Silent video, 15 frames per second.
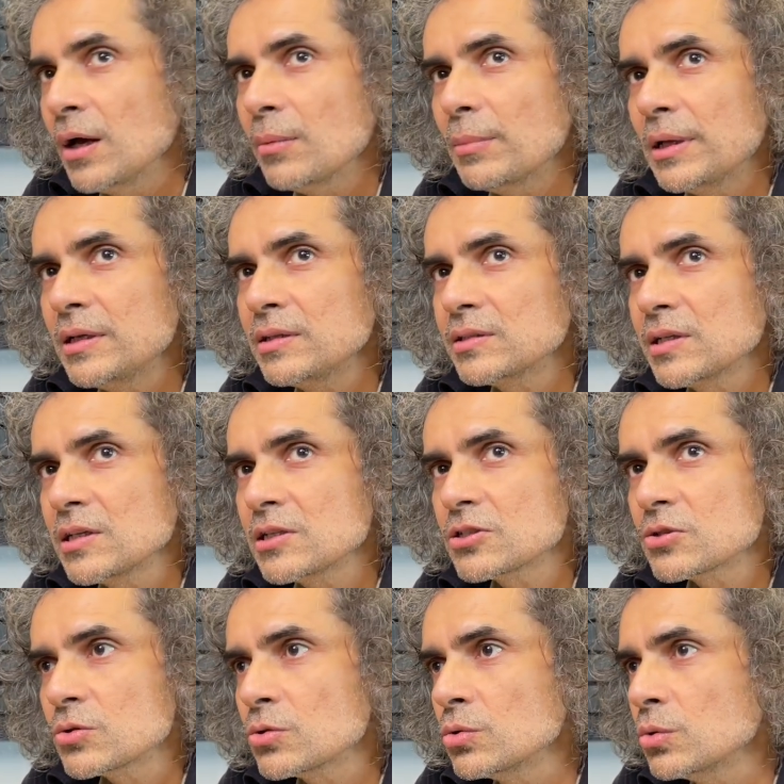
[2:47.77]
Many things
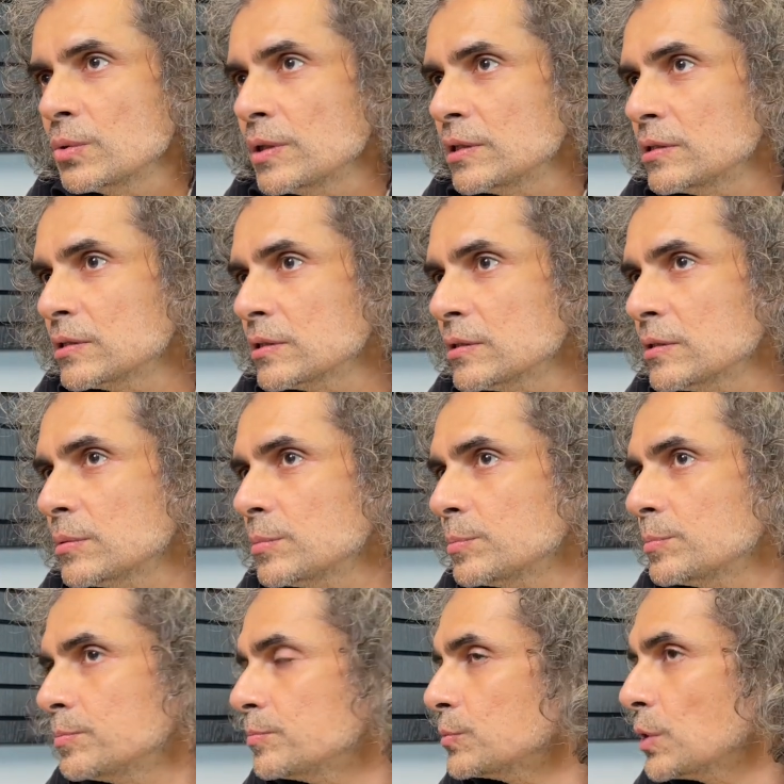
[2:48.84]
to do with uh,
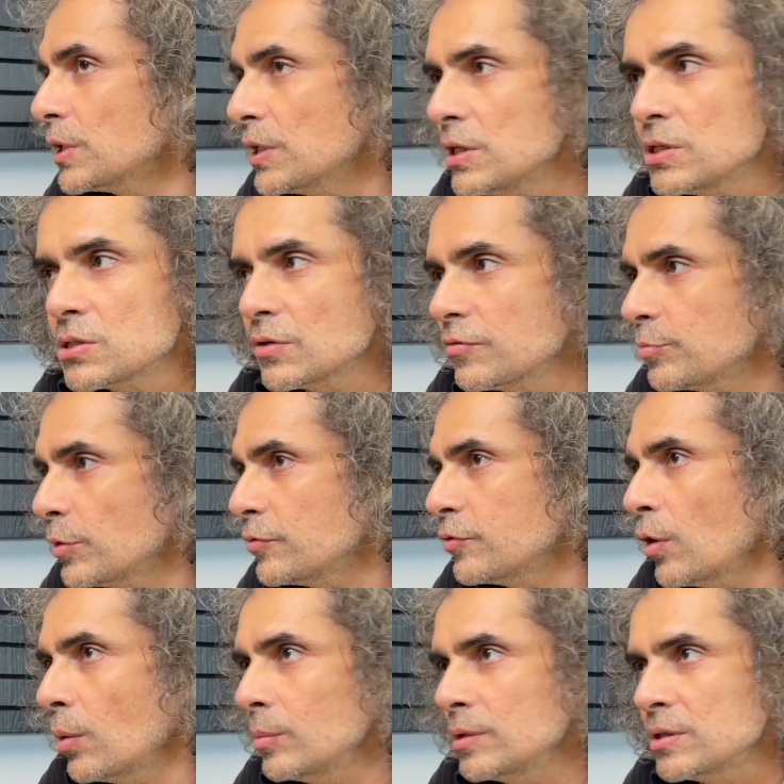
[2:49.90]
the ease of
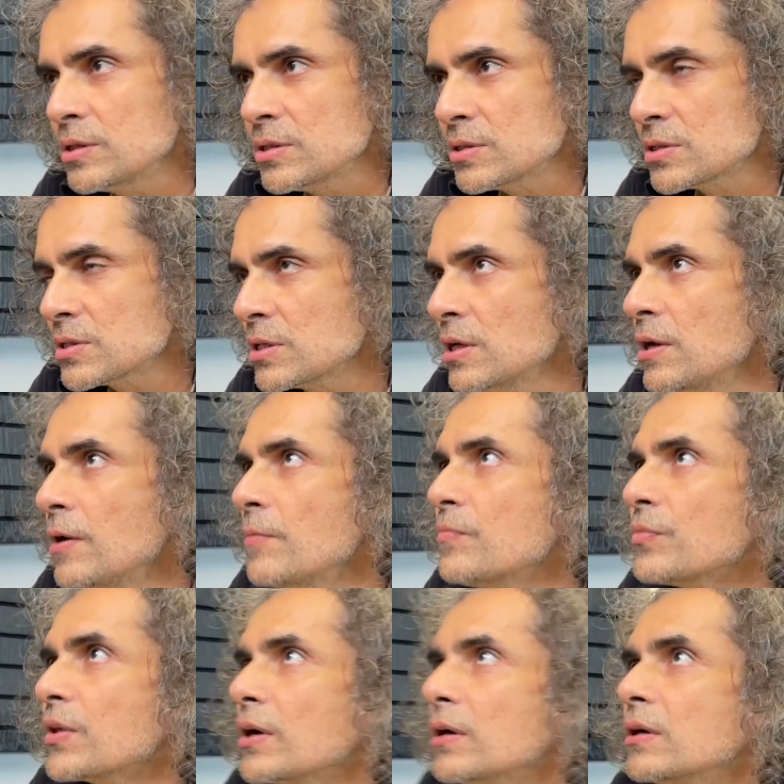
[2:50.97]
performance,
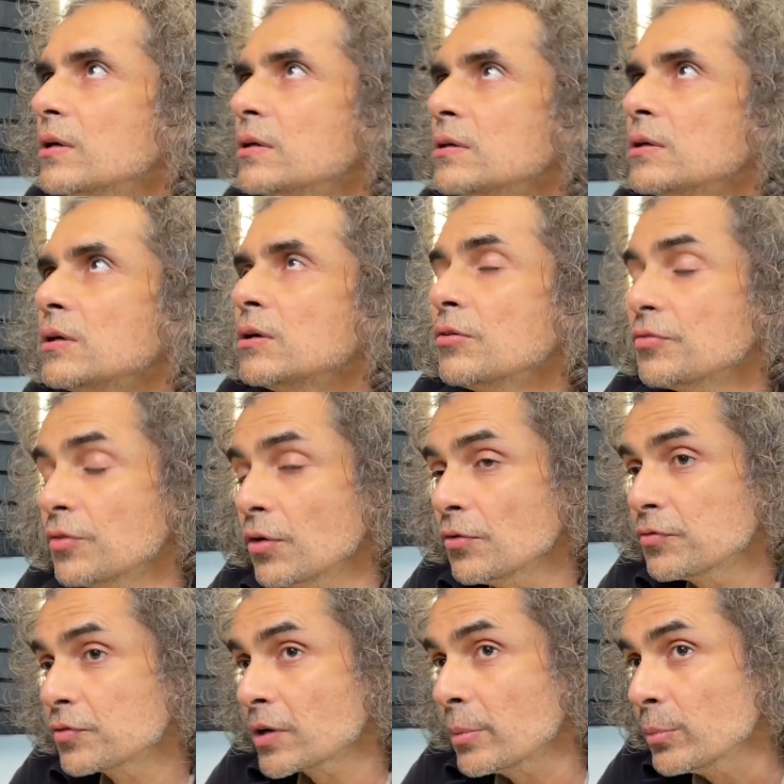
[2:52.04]
uh, of,
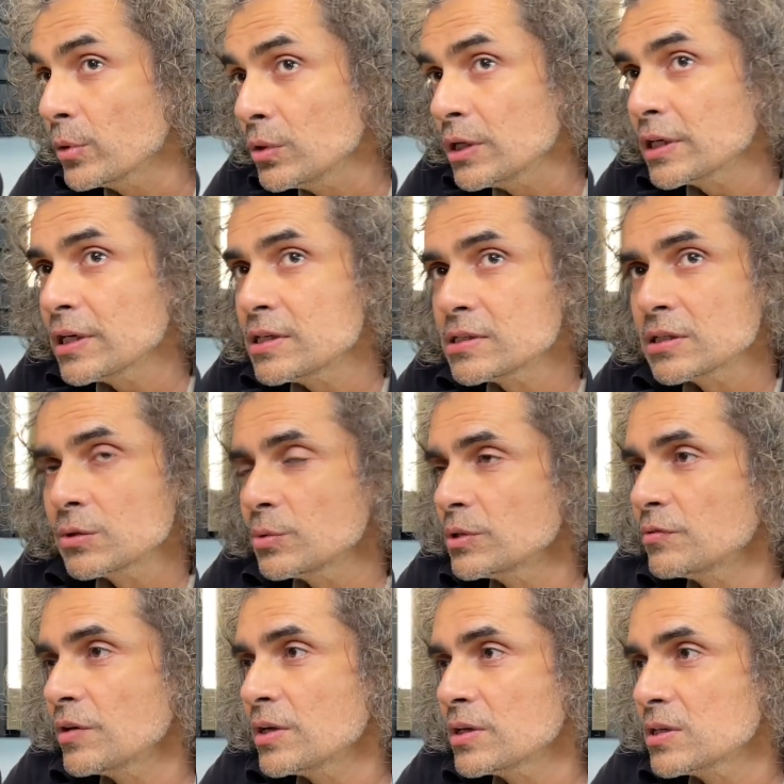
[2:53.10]
of communicating
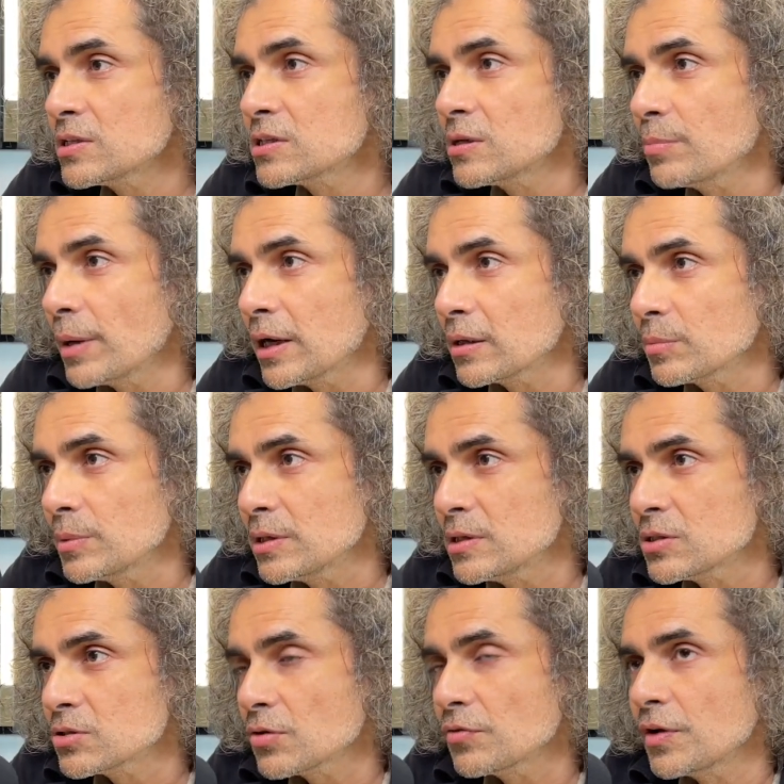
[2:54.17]
with various
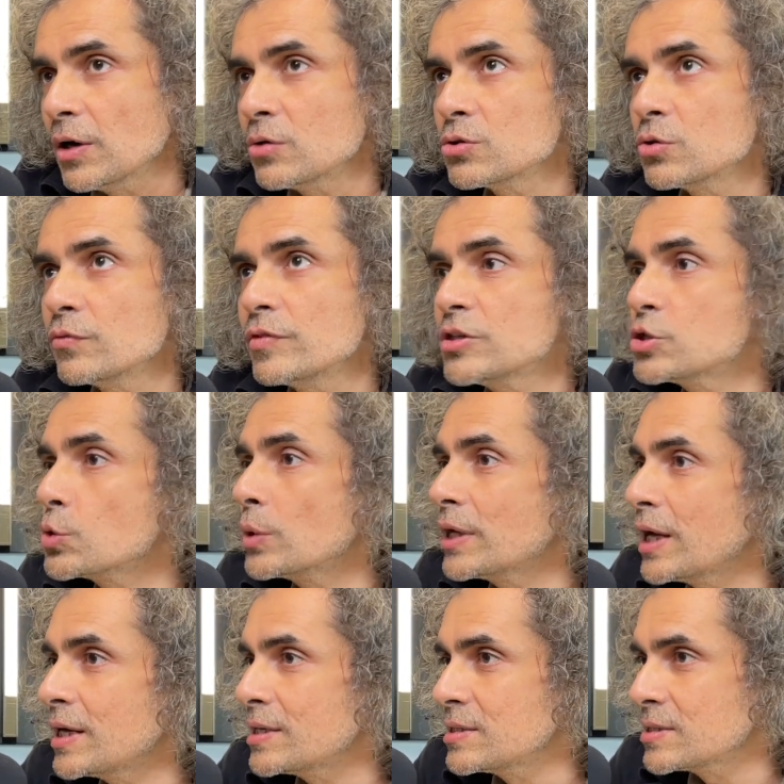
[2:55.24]
departments, of how to
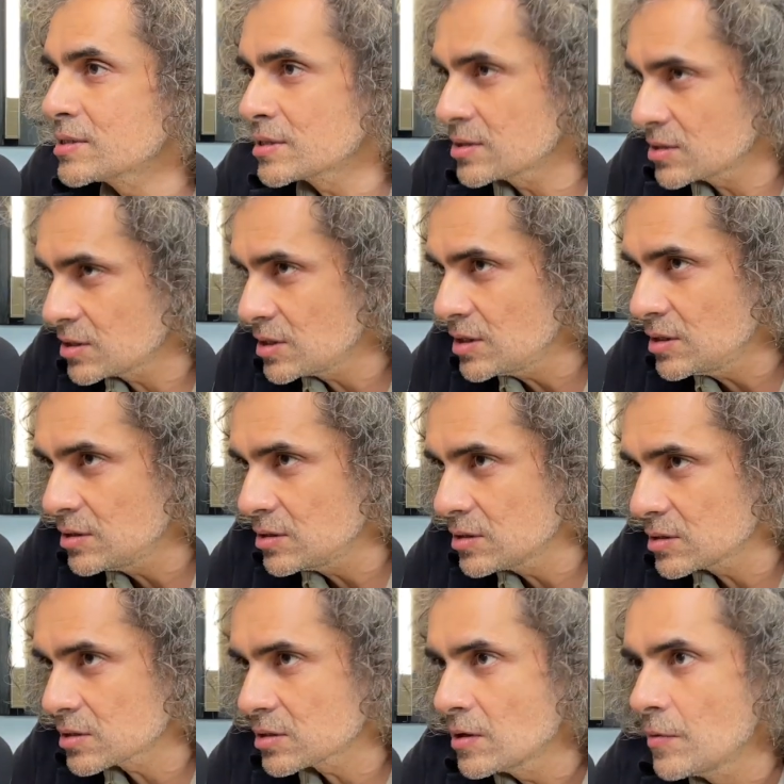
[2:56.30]
visualize
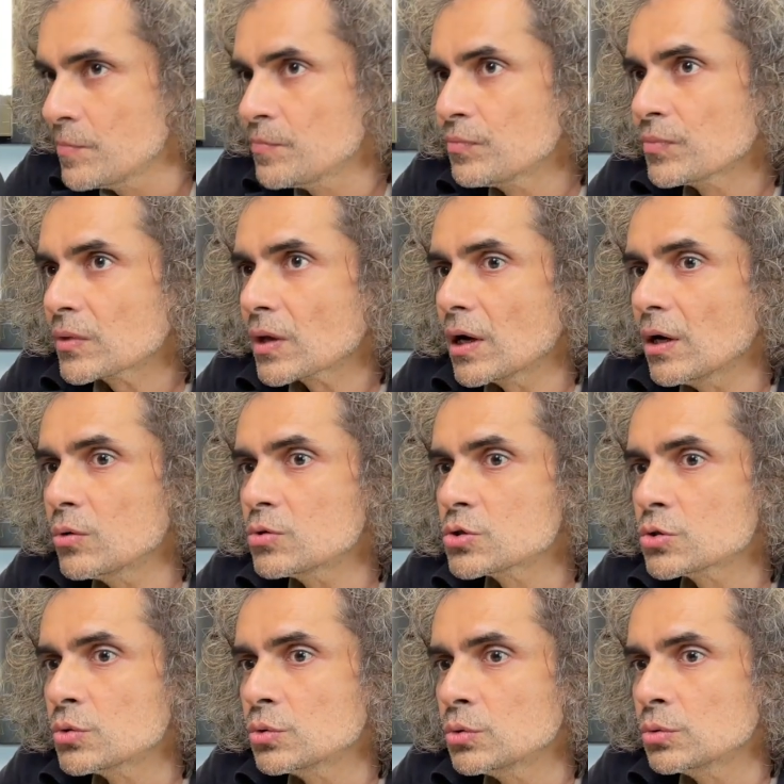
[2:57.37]
scenes, how
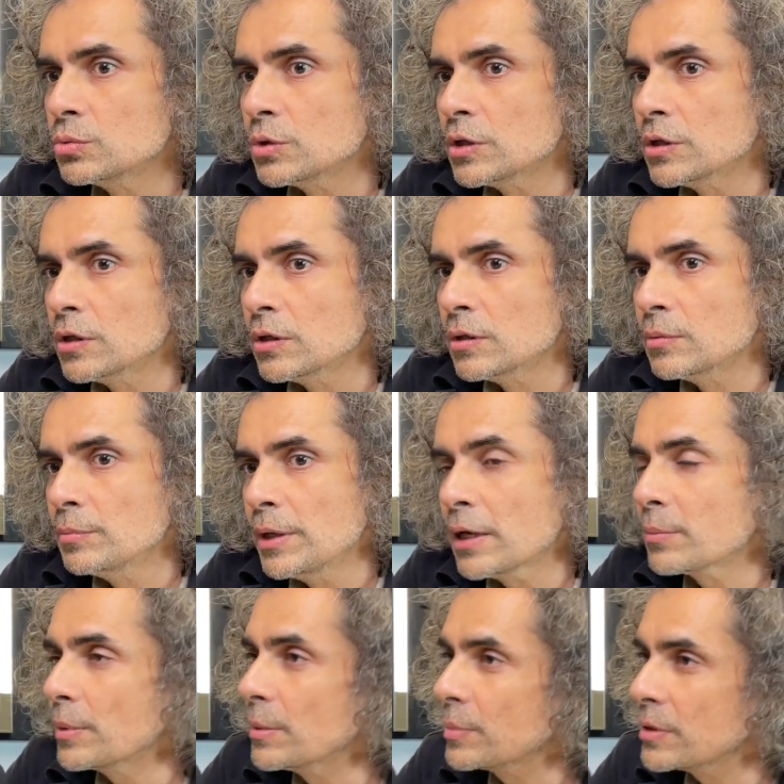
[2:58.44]
to uh,
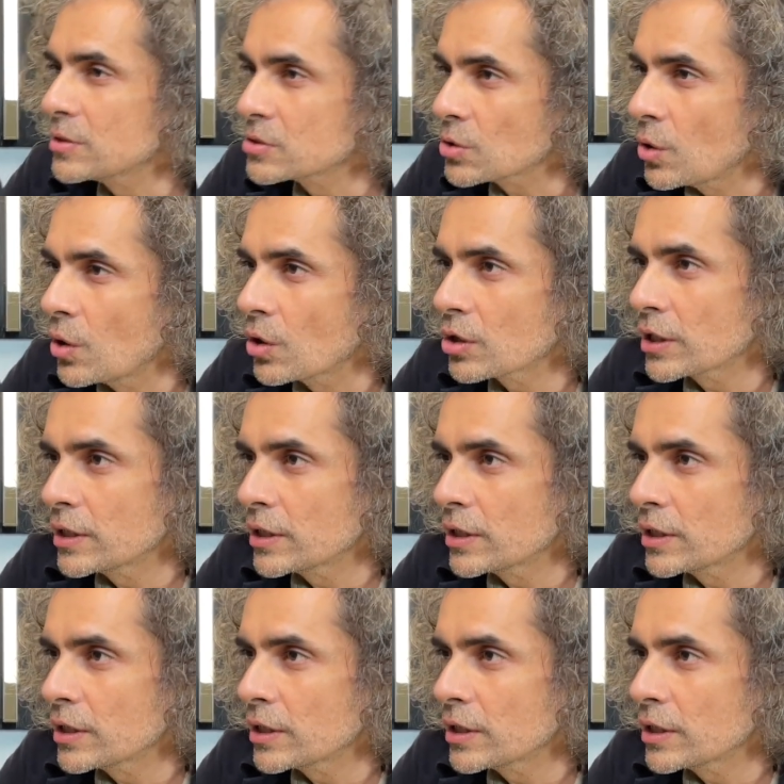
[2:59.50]
make people talk,